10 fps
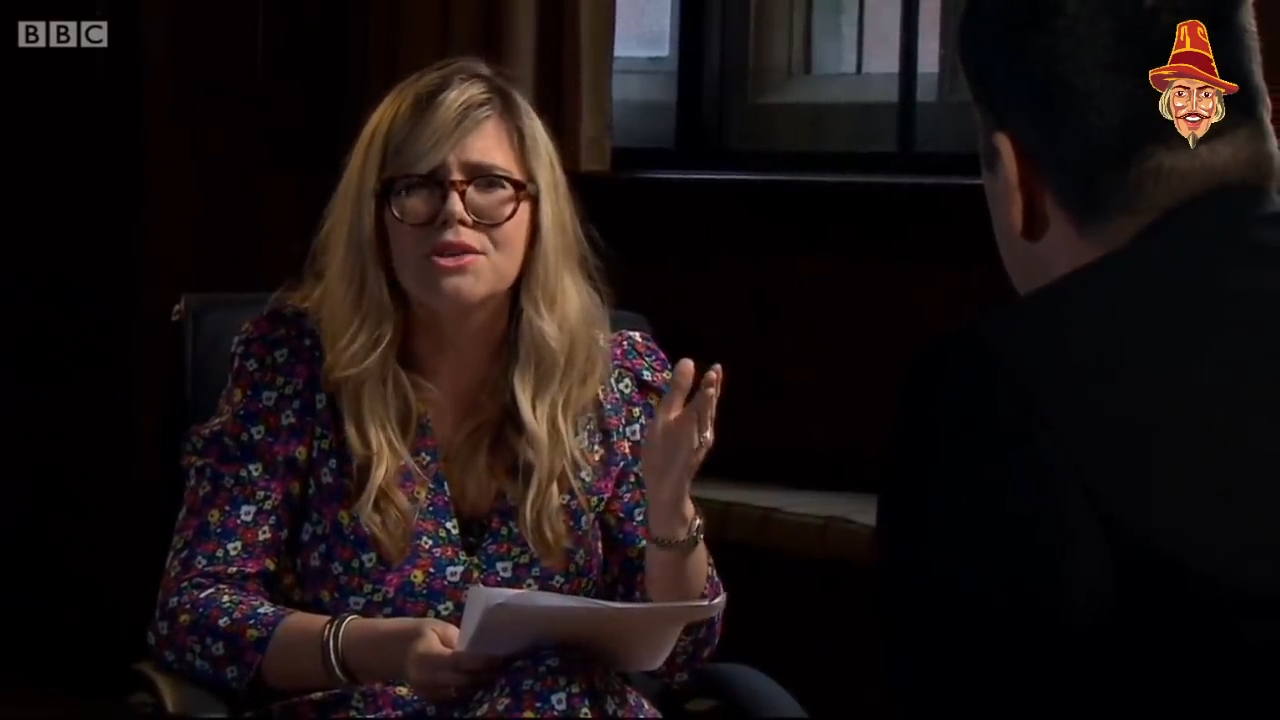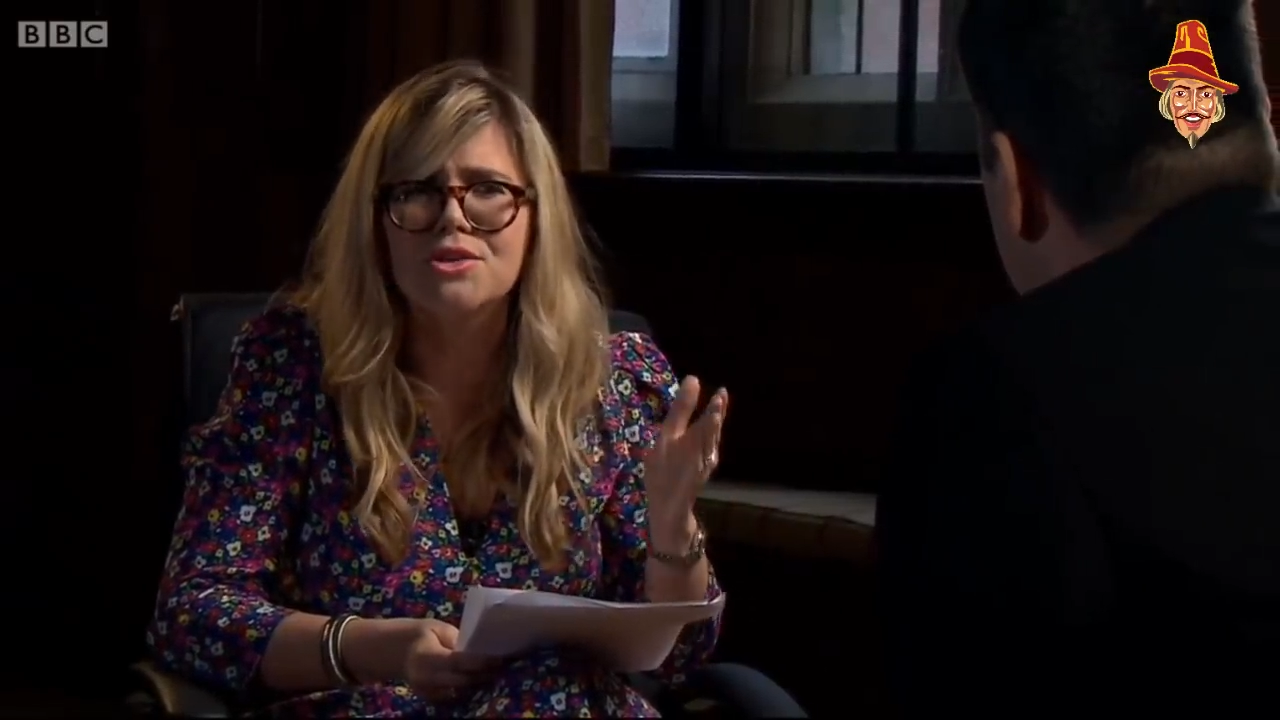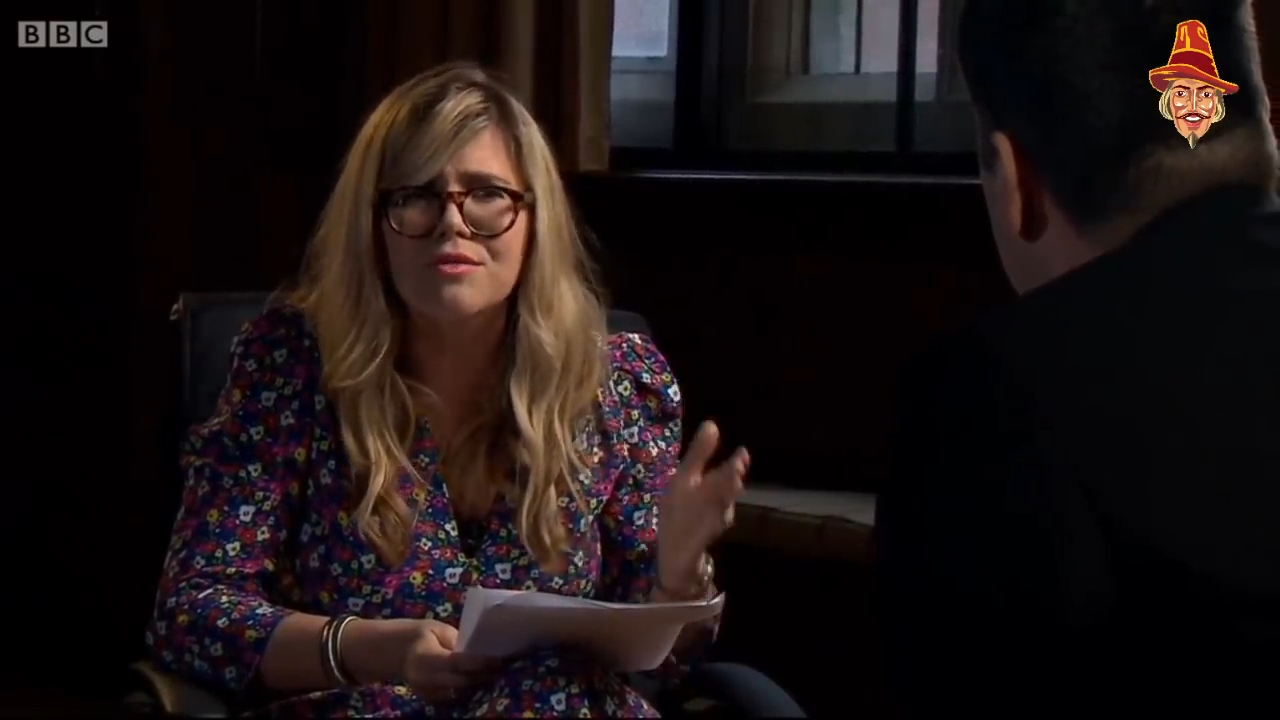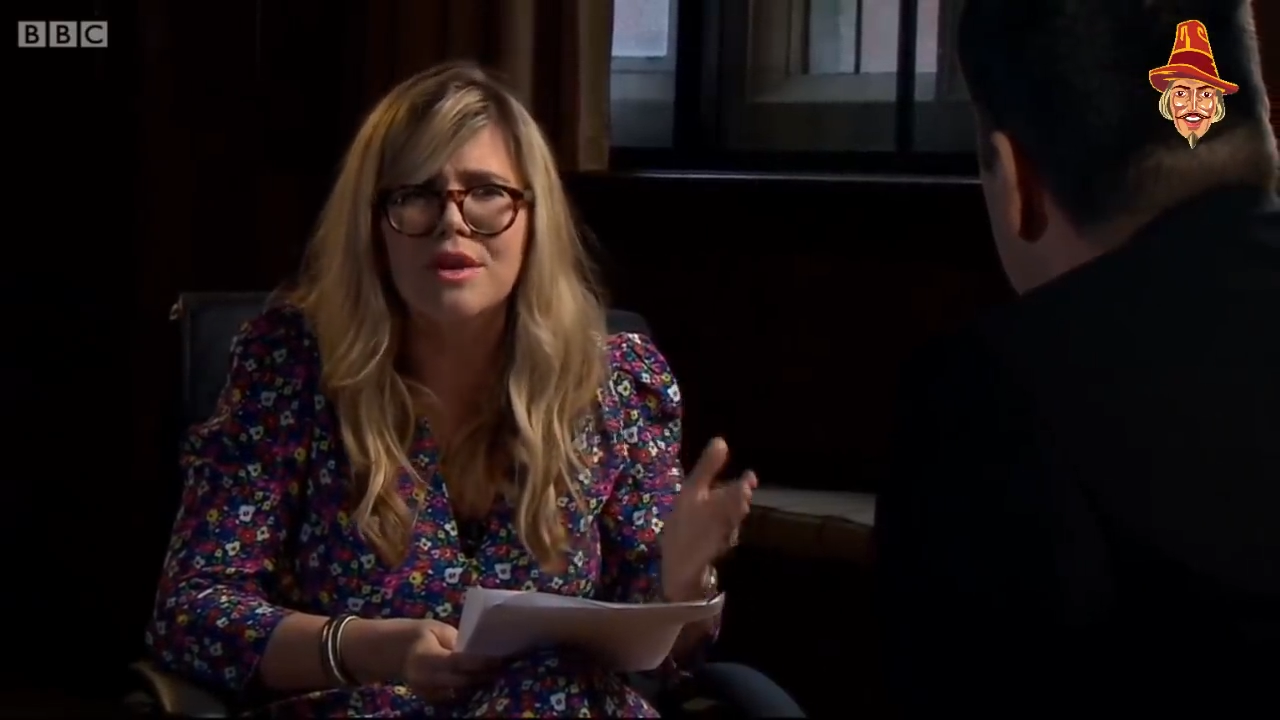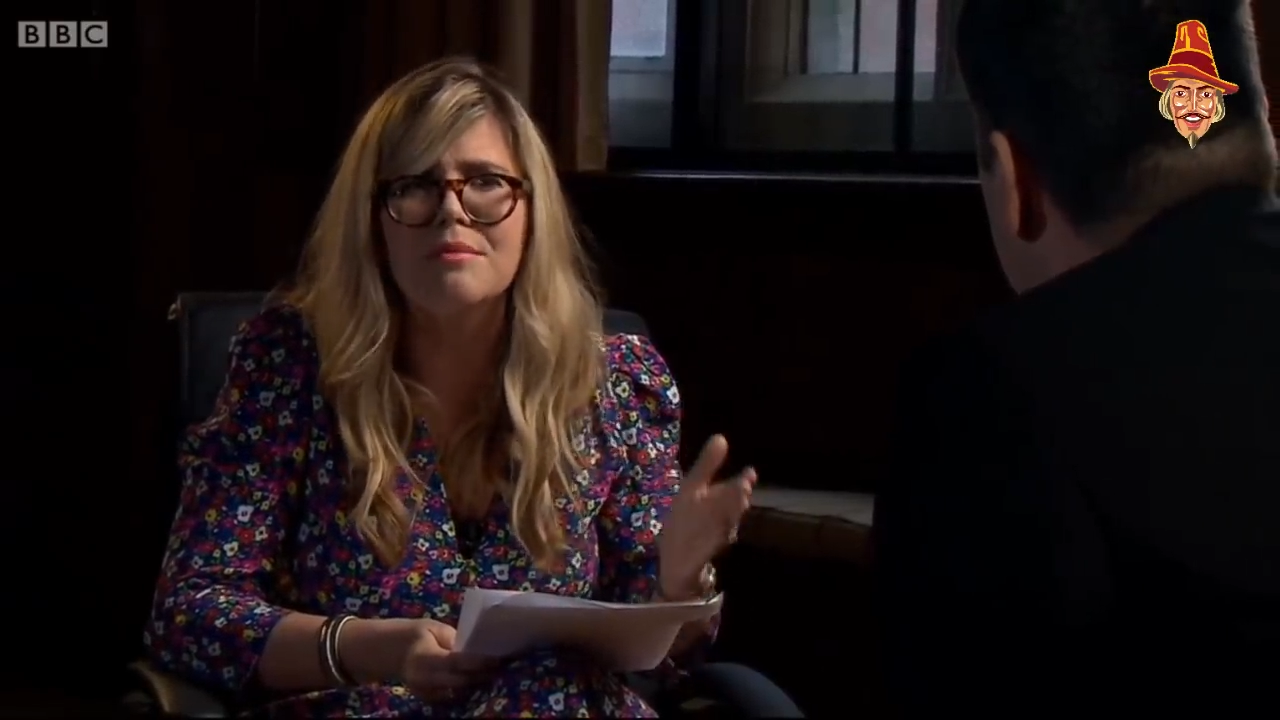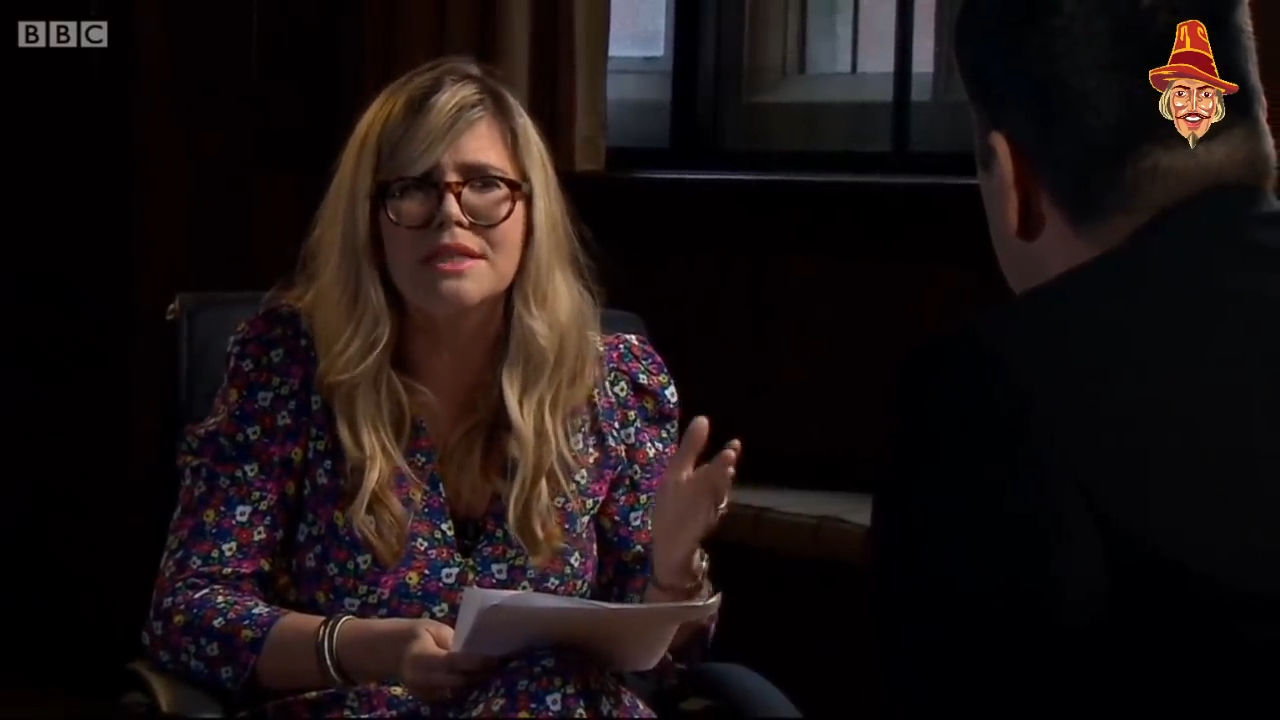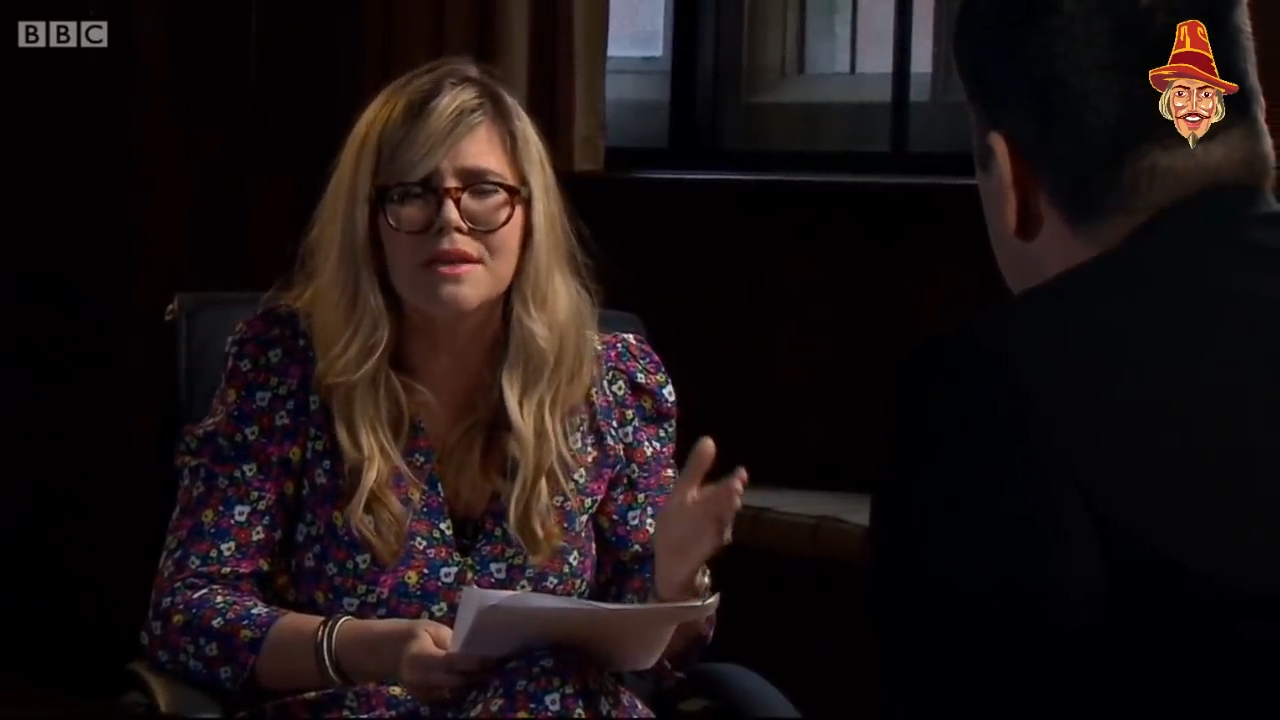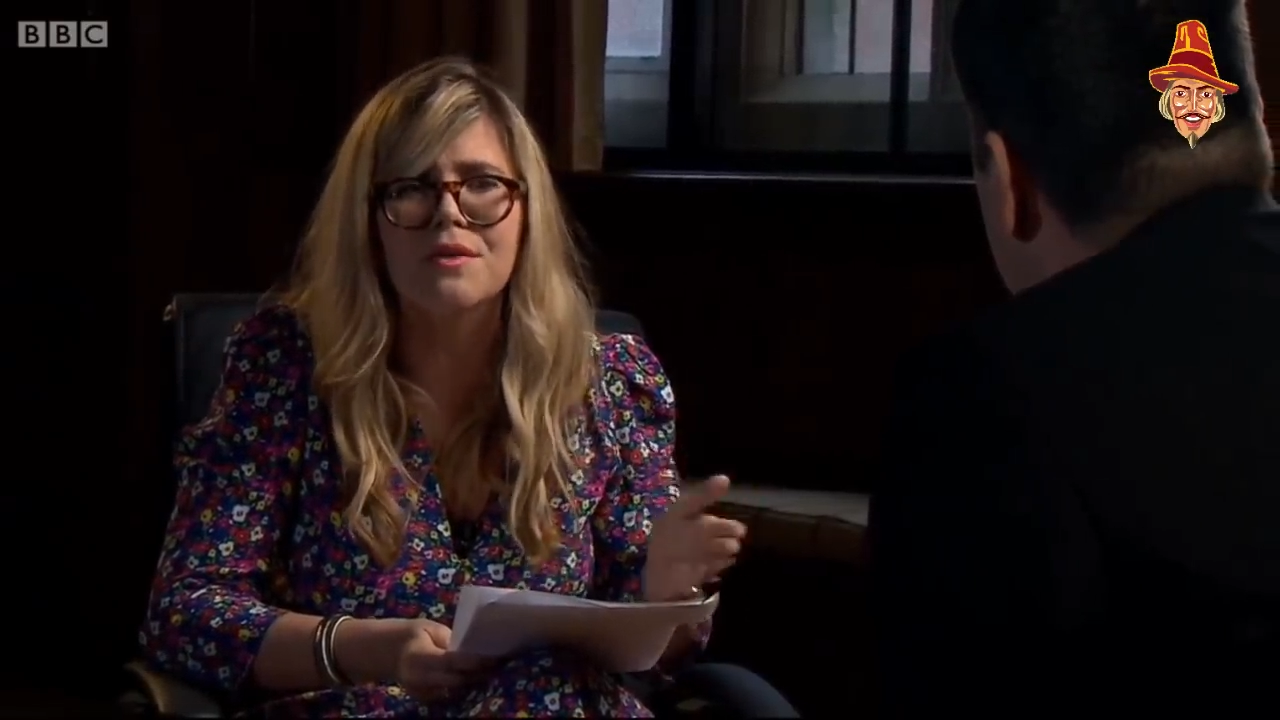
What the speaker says: extremely